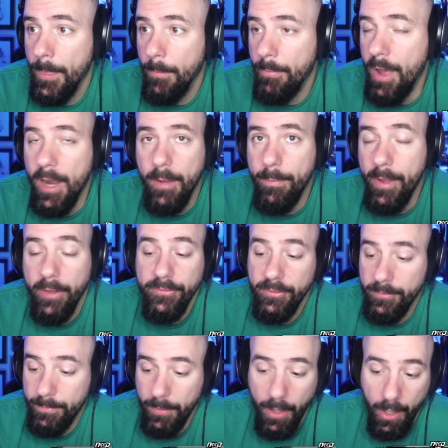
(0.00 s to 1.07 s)
pocket
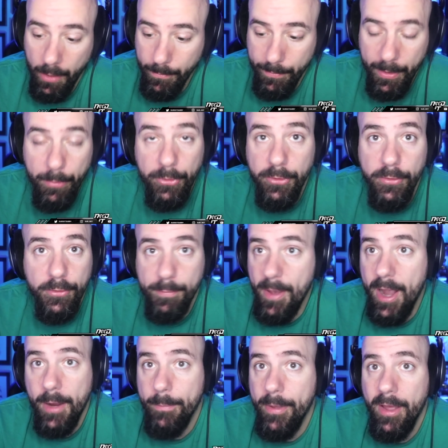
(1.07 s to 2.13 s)
passers, uh, people use
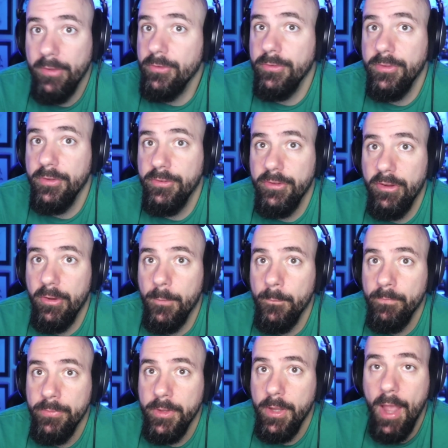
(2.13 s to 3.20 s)
pocket passers this year.
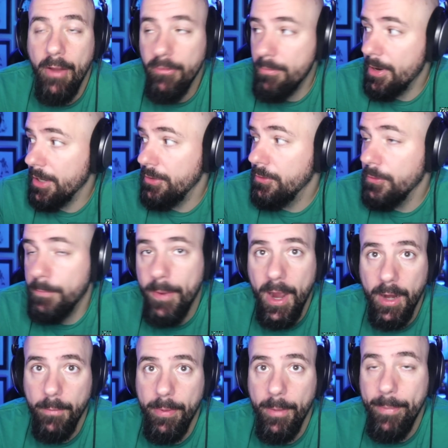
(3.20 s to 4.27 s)
Everybody used
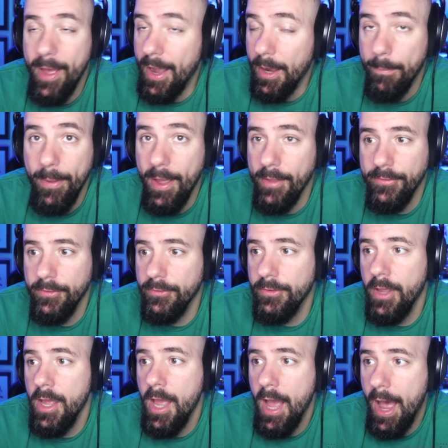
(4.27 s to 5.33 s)
pocket pa- Pocket
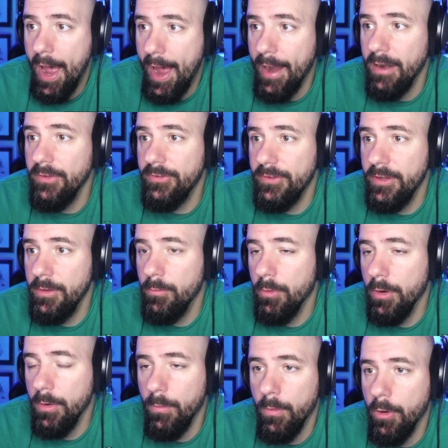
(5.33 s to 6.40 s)
passers, honestly,
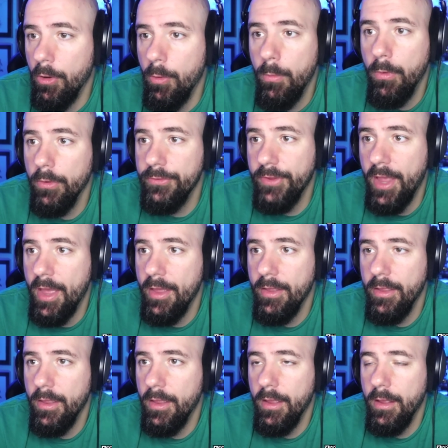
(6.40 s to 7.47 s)
were, were almost
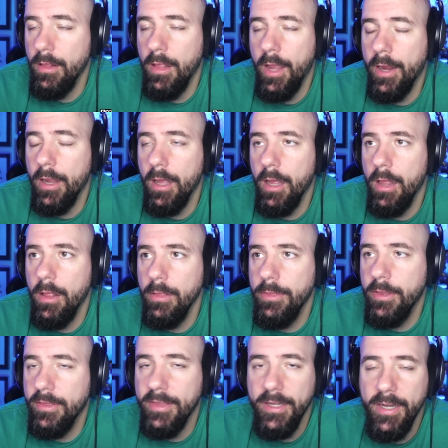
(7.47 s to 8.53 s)
at, like,
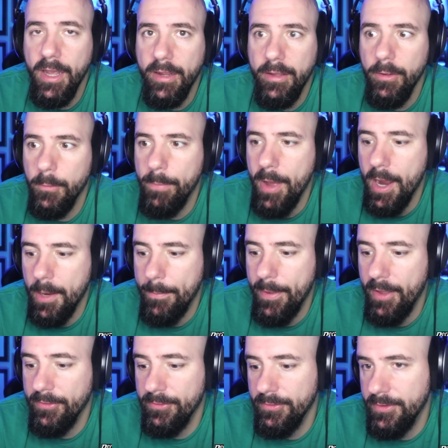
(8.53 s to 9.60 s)
the thing that killed pocket
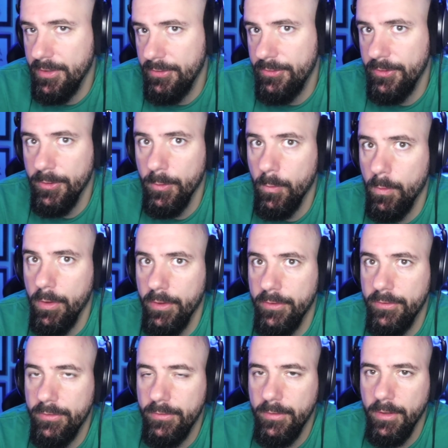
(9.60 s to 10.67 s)
passers this year
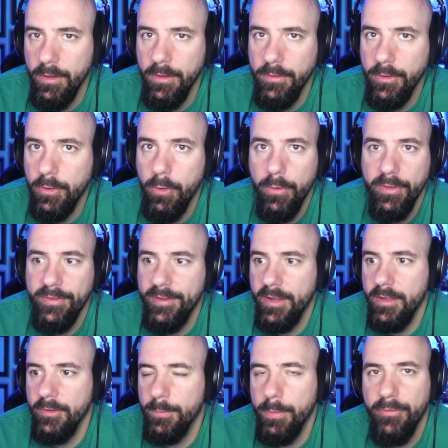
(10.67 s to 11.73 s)
was the the golden
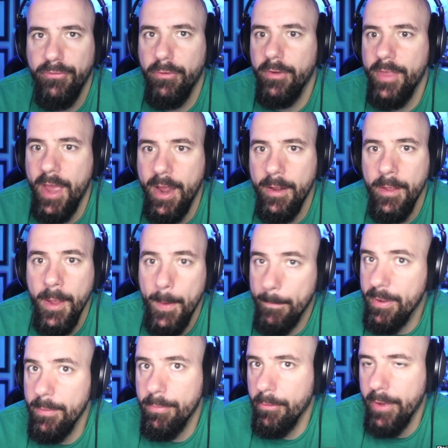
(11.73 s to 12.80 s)
tickets. Before that,
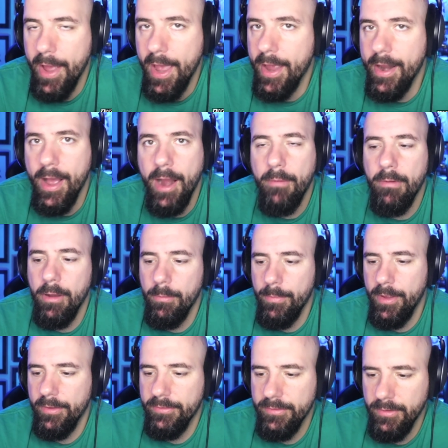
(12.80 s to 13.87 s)
people had hot rod
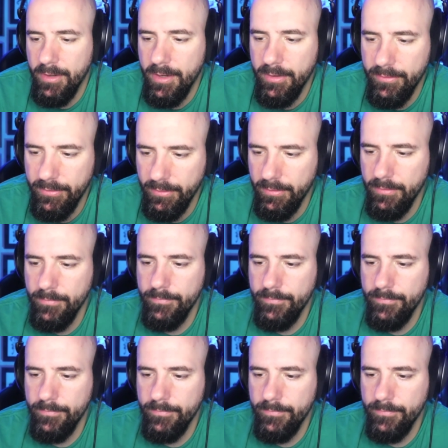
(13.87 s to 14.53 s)
master. Honestly.